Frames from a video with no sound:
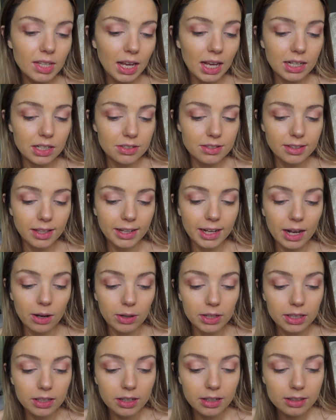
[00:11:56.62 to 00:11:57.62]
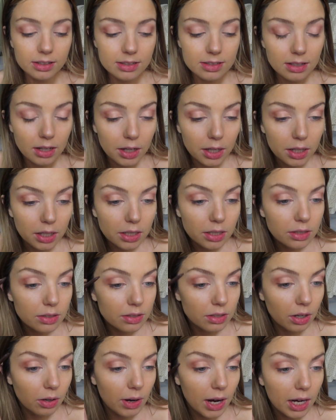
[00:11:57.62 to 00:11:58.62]
I just like how it looks.
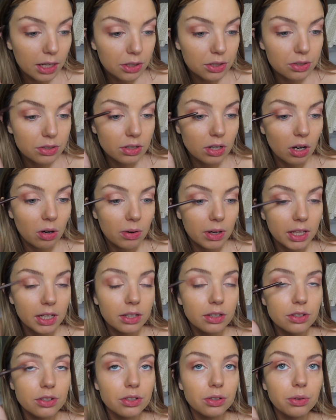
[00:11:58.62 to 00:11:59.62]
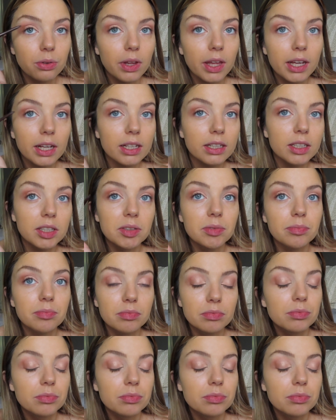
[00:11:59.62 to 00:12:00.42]
So I just go in and do like a